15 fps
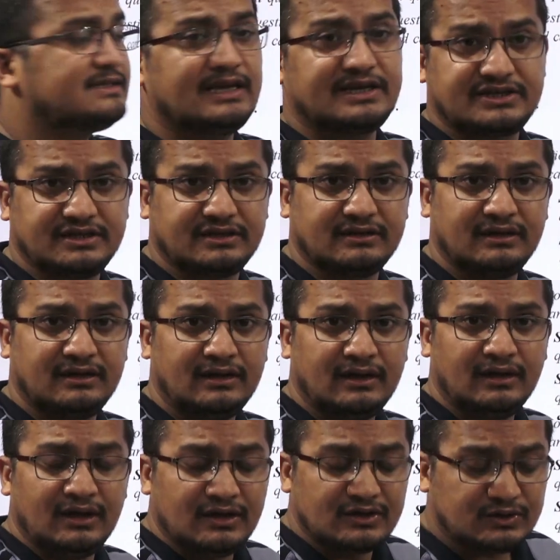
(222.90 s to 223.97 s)
section.
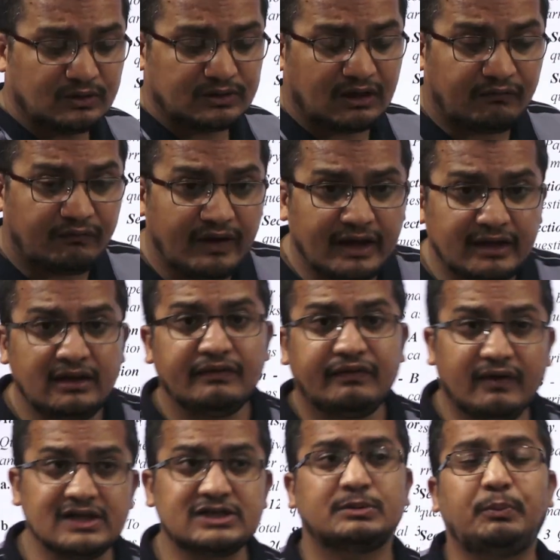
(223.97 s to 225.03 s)
So the very
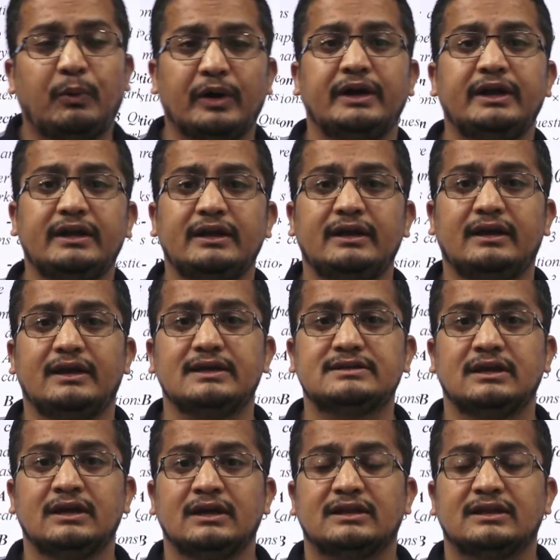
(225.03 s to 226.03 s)
first point is